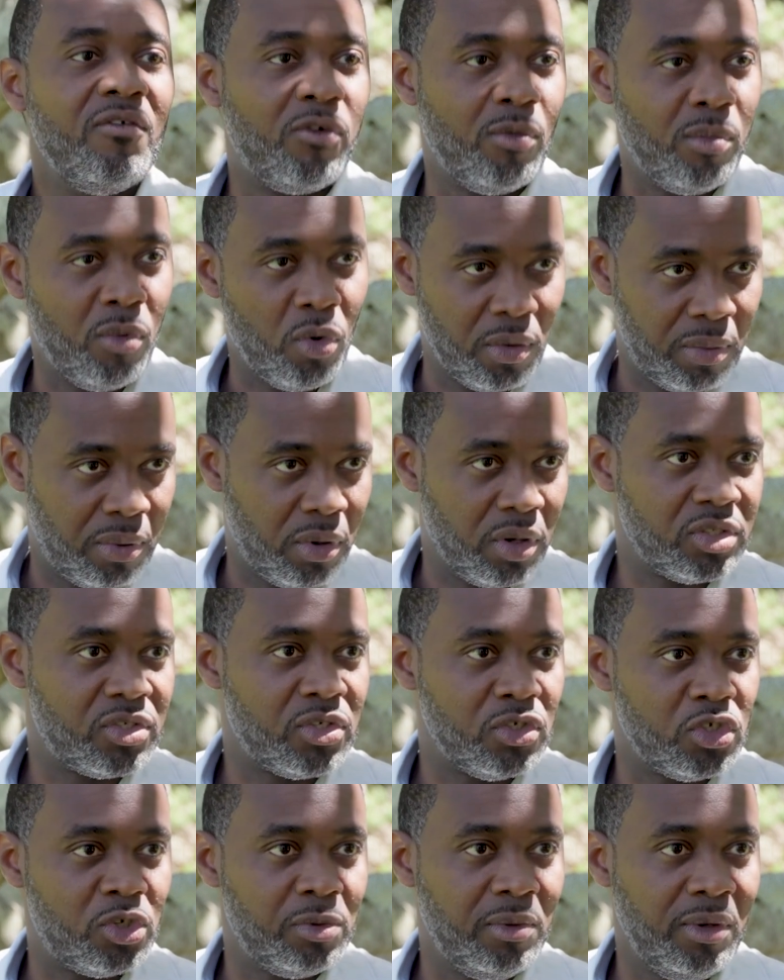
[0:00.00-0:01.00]
for more
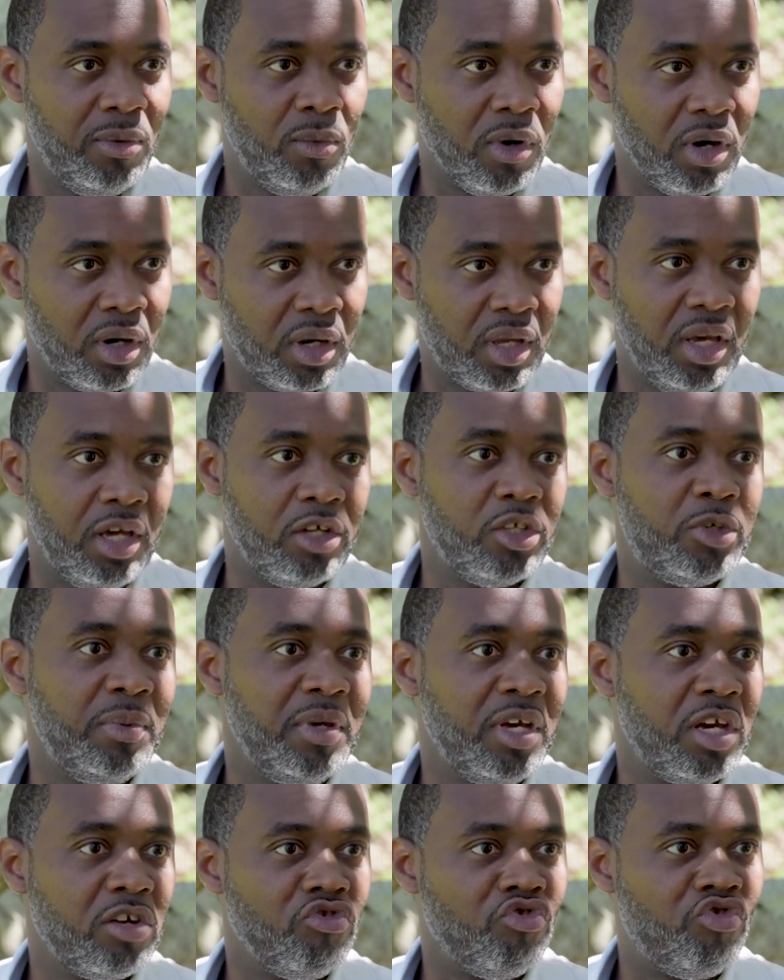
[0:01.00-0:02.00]
persons to be working and to
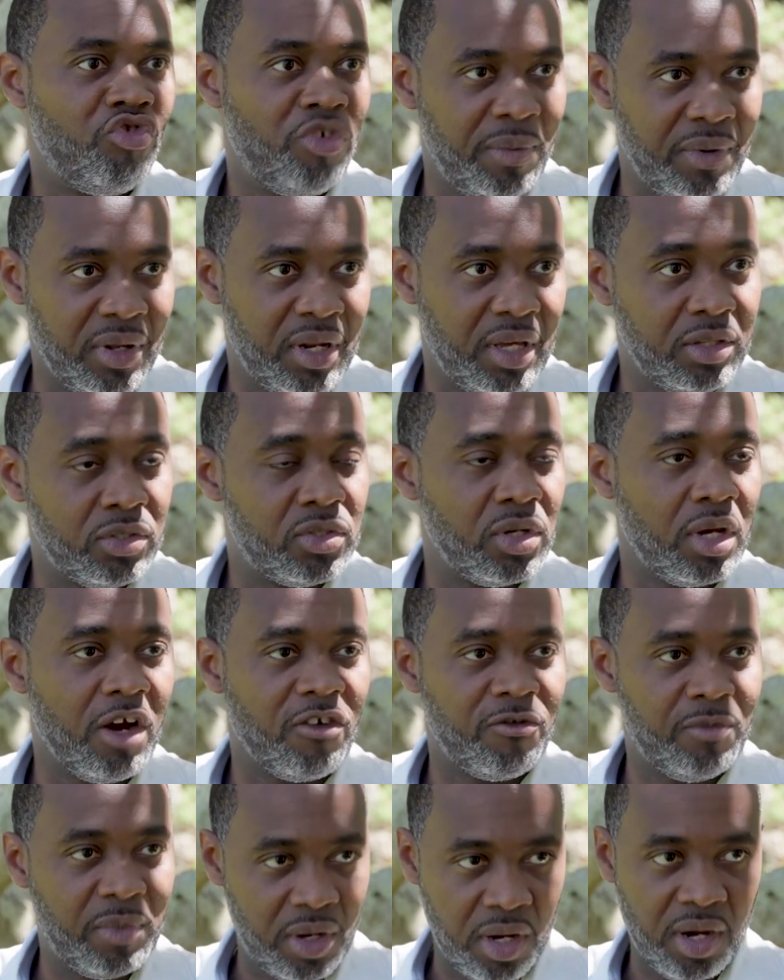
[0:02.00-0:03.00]
be contributing to
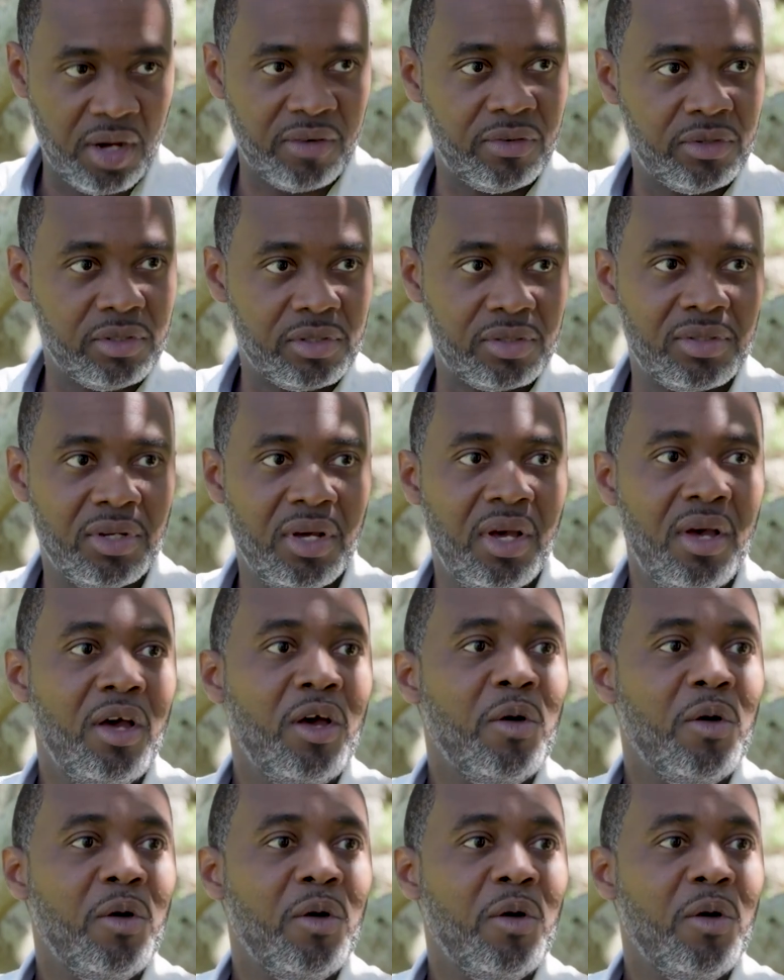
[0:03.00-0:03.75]
government coffers.